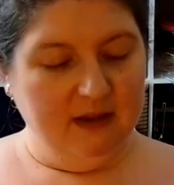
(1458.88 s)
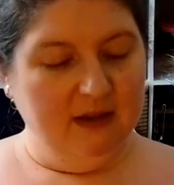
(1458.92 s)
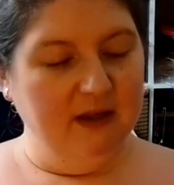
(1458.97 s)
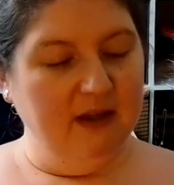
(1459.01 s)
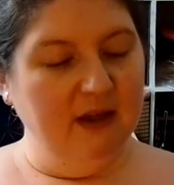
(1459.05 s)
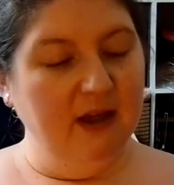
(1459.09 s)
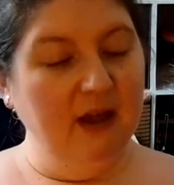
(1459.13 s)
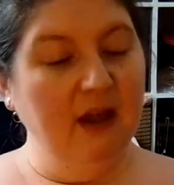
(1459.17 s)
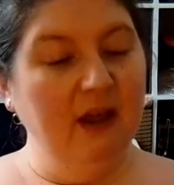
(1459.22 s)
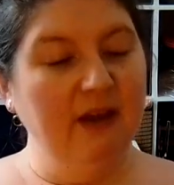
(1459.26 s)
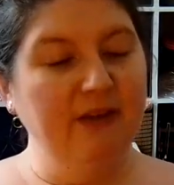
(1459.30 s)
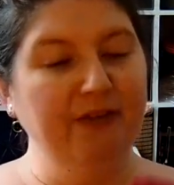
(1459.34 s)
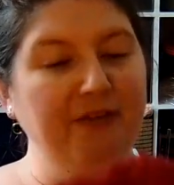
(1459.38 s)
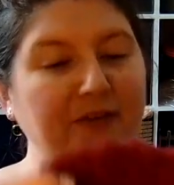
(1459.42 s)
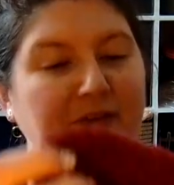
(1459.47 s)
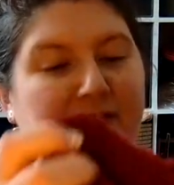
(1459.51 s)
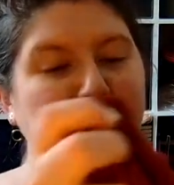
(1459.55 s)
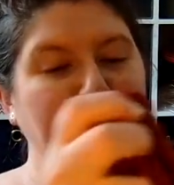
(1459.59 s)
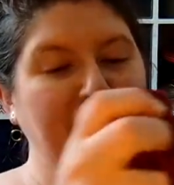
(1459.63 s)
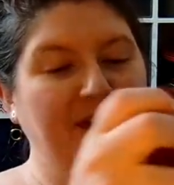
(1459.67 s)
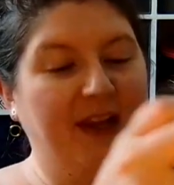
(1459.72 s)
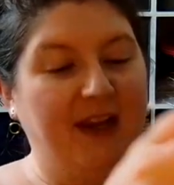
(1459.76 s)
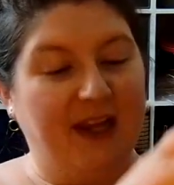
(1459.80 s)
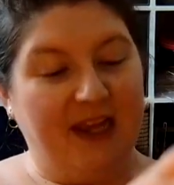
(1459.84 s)
a
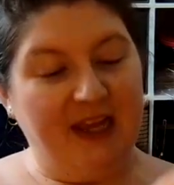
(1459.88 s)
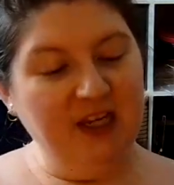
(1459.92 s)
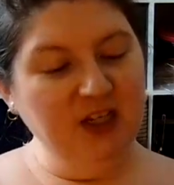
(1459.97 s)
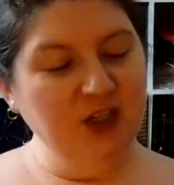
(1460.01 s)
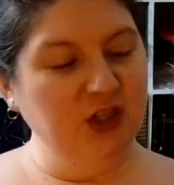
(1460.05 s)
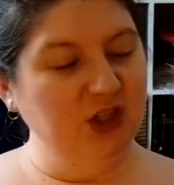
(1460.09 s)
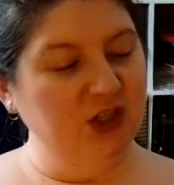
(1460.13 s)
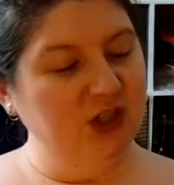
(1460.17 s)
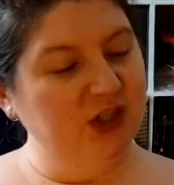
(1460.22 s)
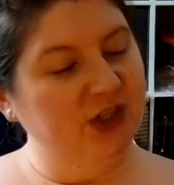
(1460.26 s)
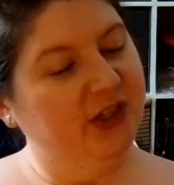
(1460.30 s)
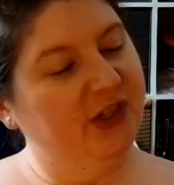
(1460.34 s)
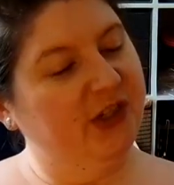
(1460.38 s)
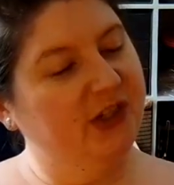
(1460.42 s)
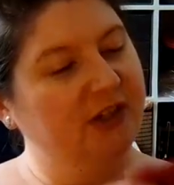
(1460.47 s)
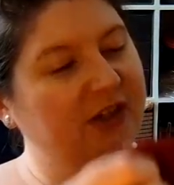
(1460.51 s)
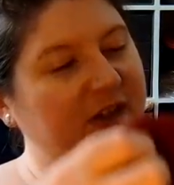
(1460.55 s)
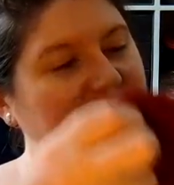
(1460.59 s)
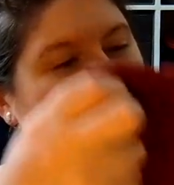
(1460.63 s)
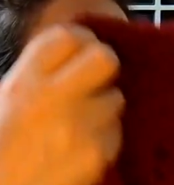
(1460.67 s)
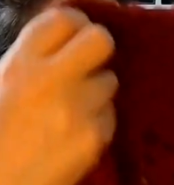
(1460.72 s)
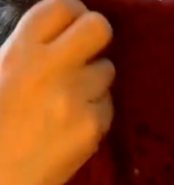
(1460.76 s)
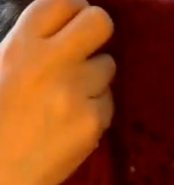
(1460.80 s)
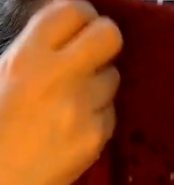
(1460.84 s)
finished,
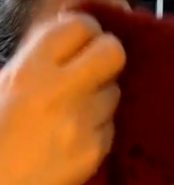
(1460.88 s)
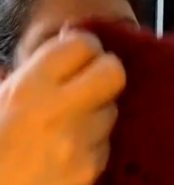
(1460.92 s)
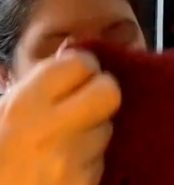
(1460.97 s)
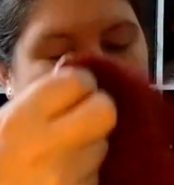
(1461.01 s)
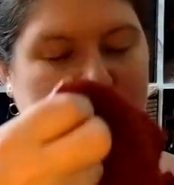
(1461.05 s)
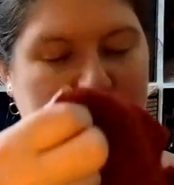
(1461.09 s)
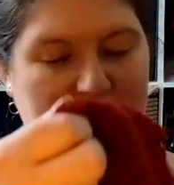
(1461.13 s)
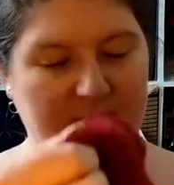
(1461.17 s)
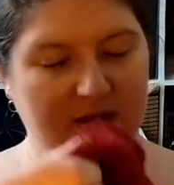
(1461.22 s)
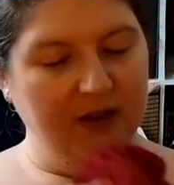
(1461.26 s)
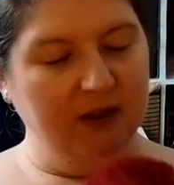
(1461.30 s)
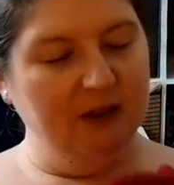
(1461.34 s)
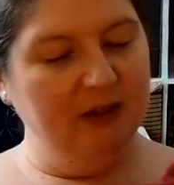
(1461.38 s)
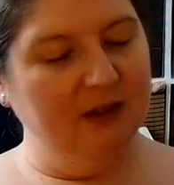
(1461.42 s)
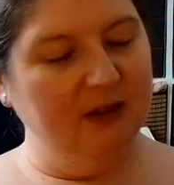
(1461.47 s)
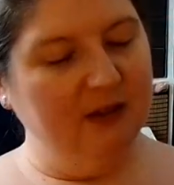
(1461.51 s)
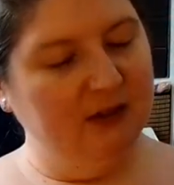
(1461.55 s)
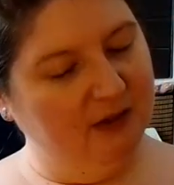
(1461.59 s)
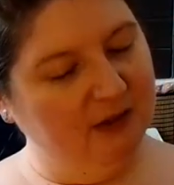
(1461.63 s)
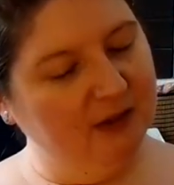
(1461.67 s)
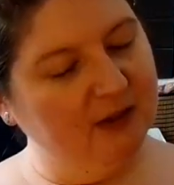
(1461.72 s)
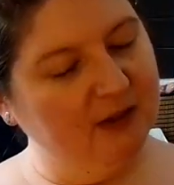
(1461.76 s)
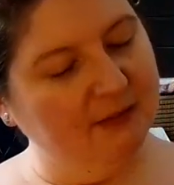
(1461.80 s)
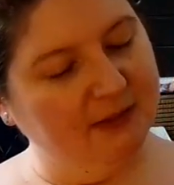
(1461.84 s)

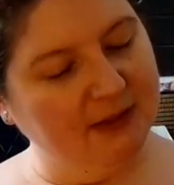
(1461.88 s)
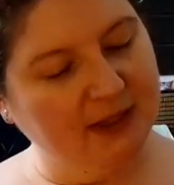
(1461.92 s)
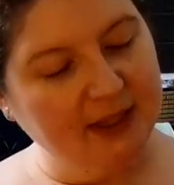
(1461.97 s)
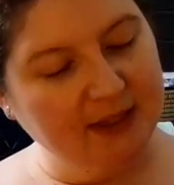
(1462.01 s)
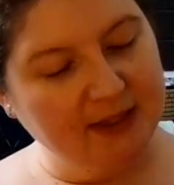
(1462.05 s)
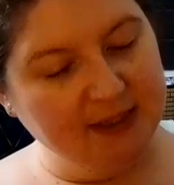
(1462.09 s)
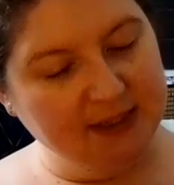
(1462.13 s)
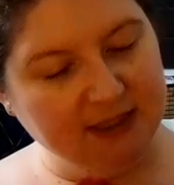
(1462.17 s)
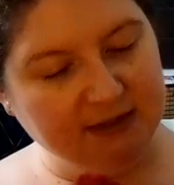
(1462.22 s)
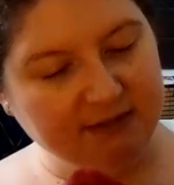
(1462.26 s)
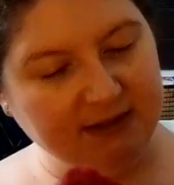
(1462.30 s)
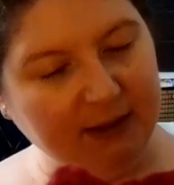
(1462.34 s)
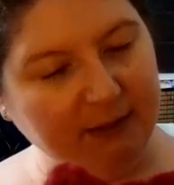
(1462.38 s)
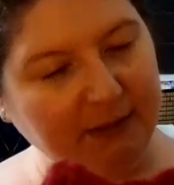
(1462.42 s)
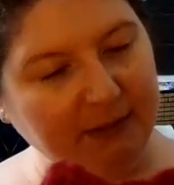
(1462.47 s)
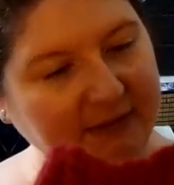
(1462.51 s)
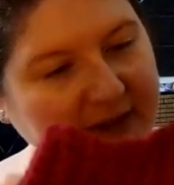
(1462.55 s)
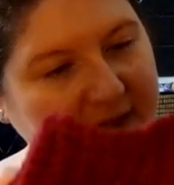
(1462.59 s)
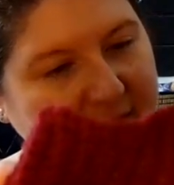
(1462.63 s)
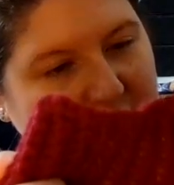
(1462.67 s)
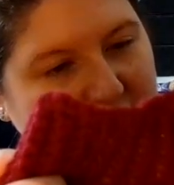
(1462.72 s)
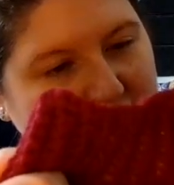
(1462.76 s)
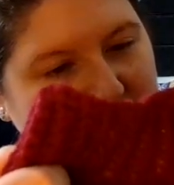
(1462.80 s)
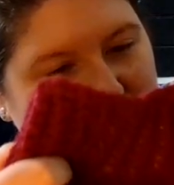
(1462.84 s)
let me get this the right way
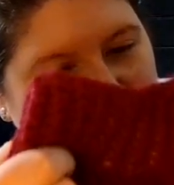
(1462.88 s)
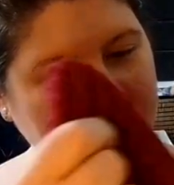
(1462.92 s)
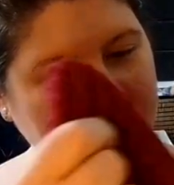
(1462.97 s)
around,